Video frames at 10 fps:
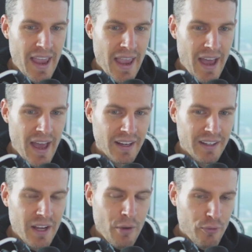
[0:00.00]

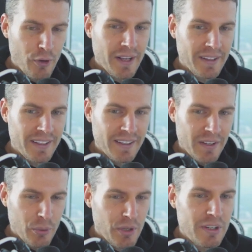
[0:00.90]
And frankly,
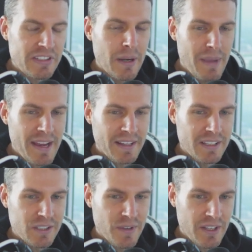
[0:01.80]
the only reason I'm
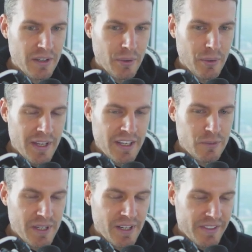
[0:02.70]
making this video
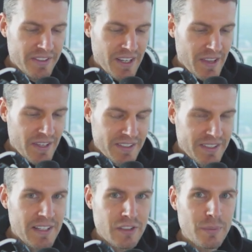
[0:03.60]
is because
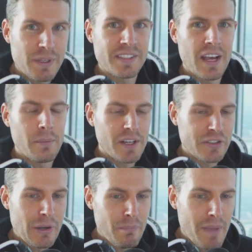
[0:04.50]
this needs to be said
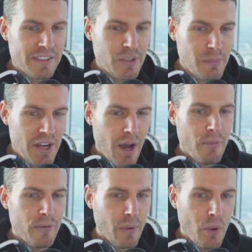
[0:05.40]
because it messed me
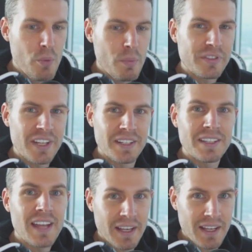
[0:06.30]
up for almost a
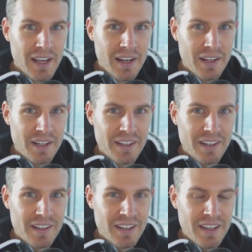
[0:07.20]
decade
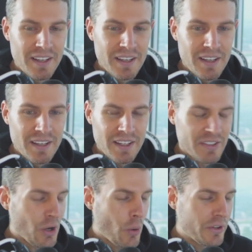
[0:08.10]

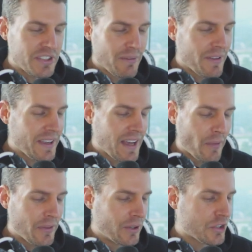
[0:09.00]
because almost everything
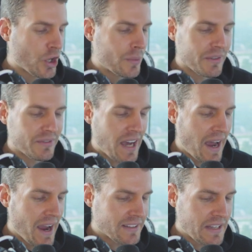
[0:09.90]
out there in terms of
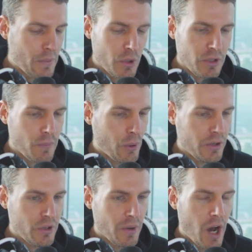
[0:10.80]
diet and what you
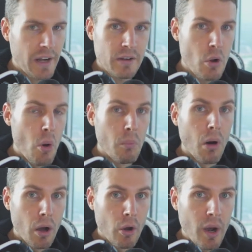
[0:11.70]
put in your body and
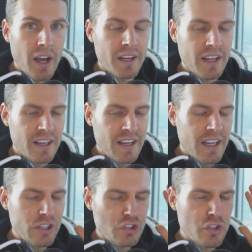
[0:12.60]
biohacking,
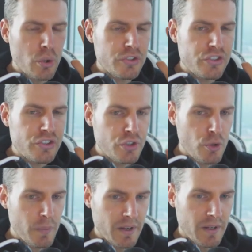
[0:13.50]
it's so
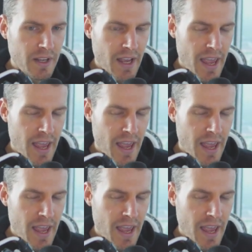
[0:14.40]
stupid.